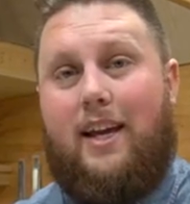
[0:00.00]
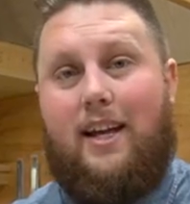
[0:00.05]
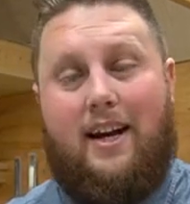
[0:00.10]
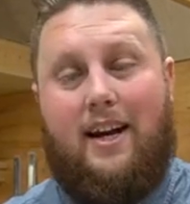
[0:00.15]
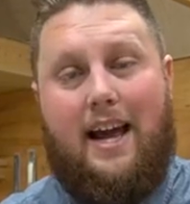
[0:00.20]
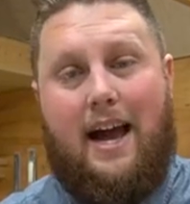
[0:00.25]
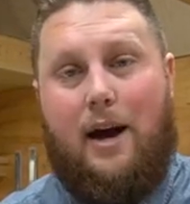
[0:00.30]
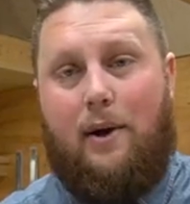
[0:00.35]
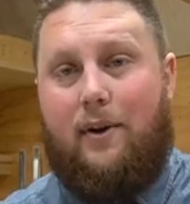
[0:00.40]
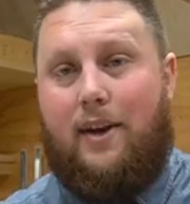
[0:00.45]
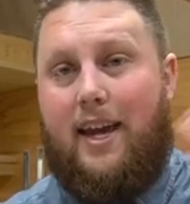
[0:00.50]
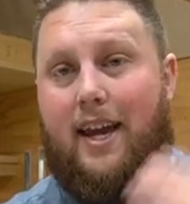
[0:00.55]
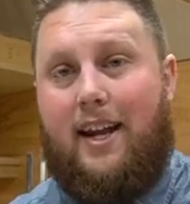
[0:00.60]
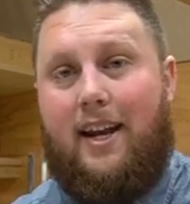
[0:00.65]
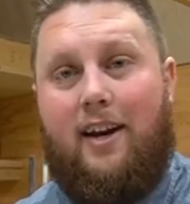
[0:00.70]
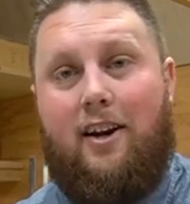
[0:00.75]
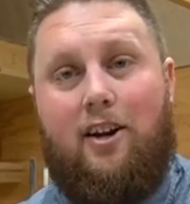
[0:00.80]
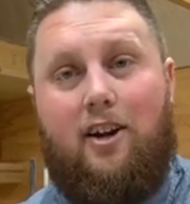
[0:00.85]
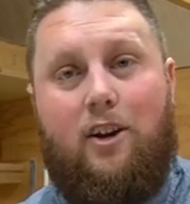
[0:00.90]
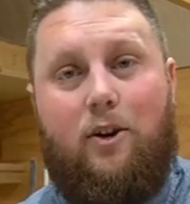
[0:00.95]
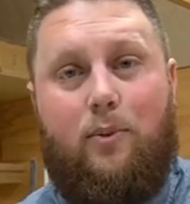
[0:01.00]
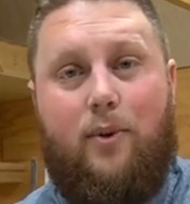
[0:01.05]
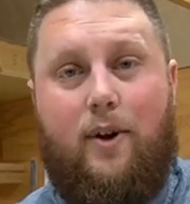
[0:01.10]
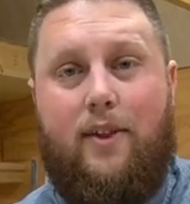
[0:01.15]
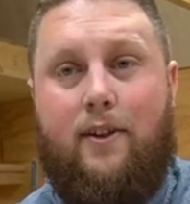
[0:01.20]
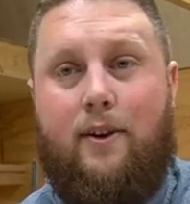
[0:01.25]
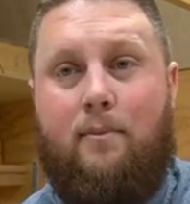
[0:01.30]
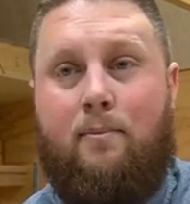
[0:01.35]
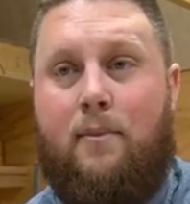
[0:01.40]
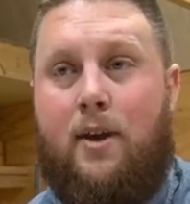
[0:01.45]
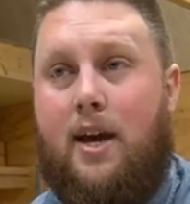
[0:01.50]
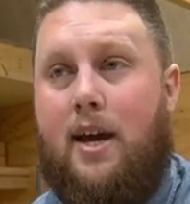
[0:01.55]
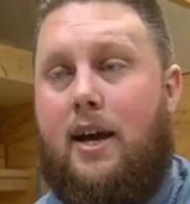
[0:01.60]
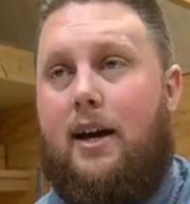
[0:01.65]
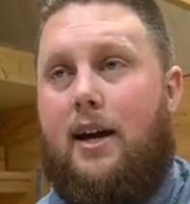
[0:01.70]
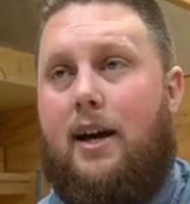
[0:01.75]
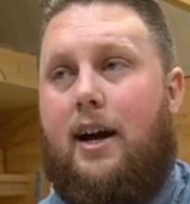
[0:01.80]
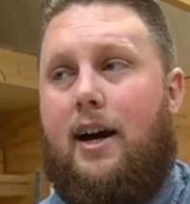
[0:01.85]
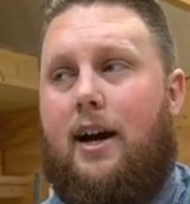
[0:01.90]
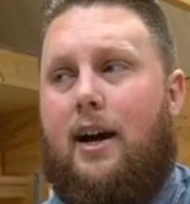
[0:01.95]
it out, getting in a good rhythm.
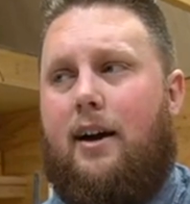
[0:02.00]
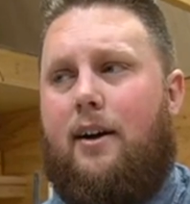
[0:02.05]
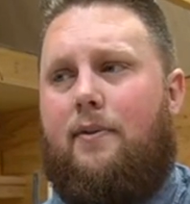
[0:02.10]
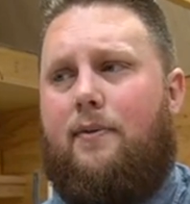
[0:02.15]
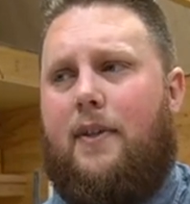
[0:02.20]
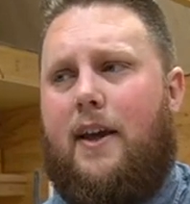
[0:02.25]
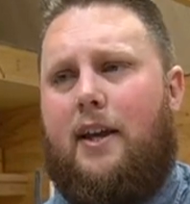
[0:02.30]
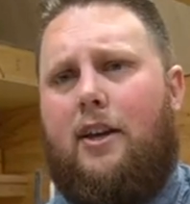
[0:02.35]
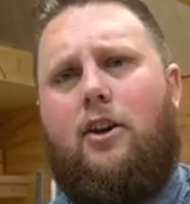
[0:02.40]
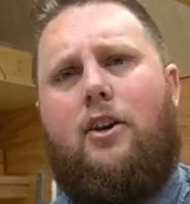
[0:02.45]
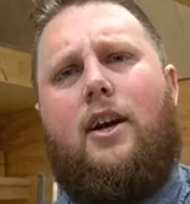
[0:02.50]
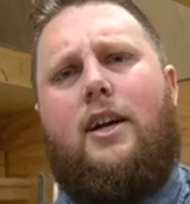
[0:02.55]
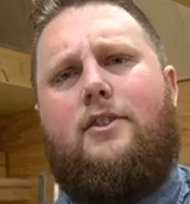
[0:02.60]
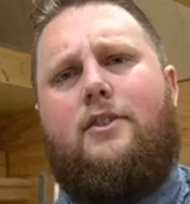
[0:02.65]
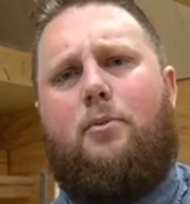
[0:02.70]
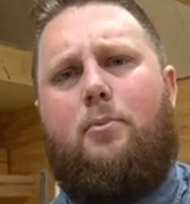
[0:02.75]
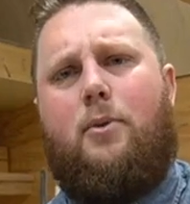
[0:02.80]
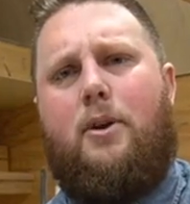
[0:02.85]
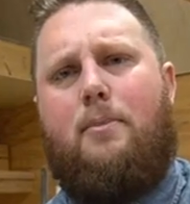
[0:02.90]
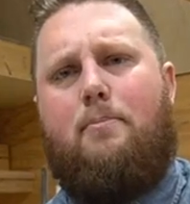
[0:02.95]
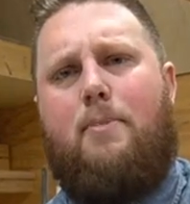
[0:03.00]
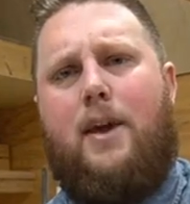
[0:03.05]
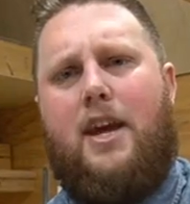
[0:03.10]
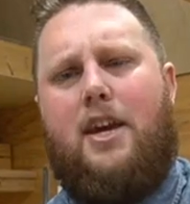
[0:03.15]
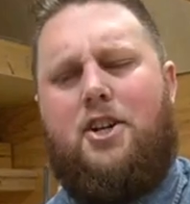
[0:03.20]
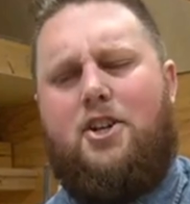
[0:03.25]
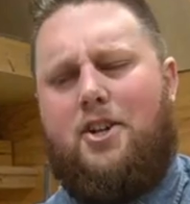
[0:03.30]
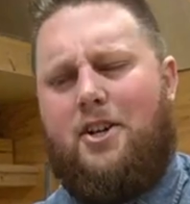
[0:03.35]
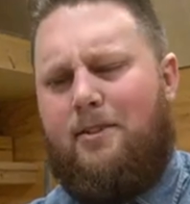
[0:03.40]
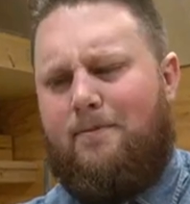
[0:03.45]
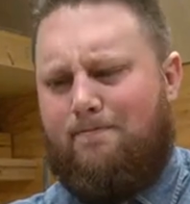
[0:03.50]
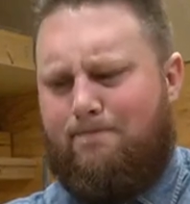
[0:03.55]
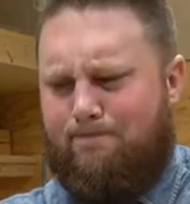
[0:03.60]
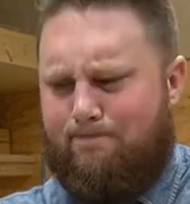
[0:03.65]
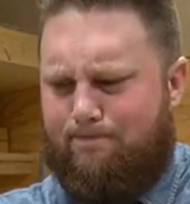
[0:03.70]
Uh, thank you guys for being patient.